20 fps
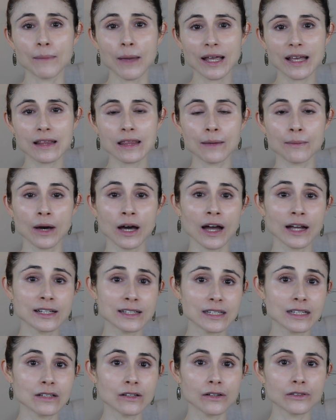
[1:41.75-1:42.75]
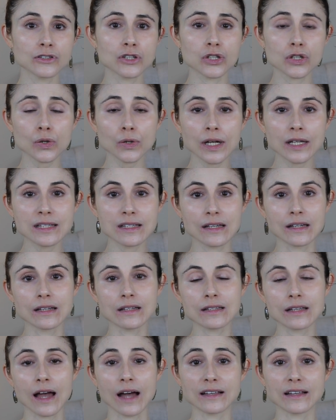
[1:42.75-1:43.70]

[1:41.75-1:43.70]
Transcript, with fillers: making them ideal choices